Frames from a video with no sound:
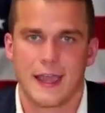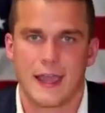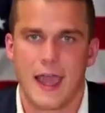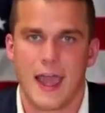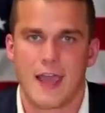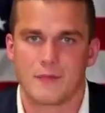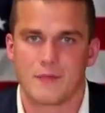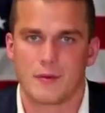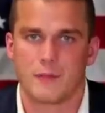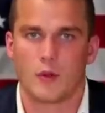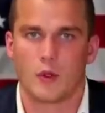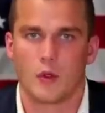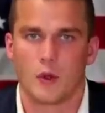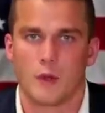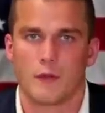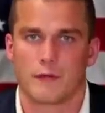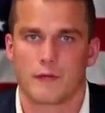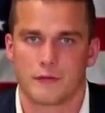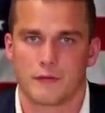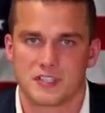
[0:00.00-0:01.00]
You know, I've been
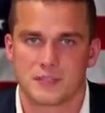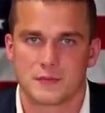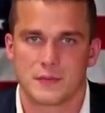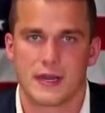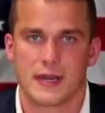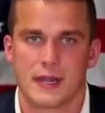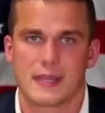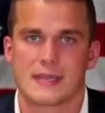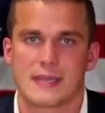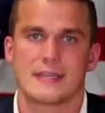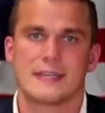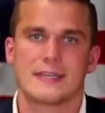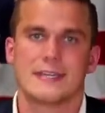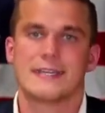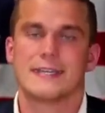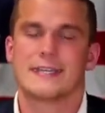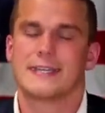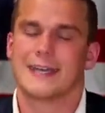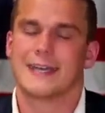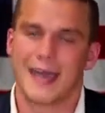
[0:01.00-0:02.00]
pulled over for speeding.
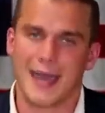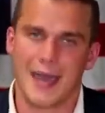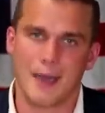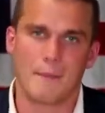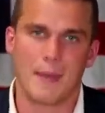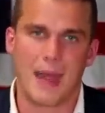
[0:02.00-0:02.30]
Uh,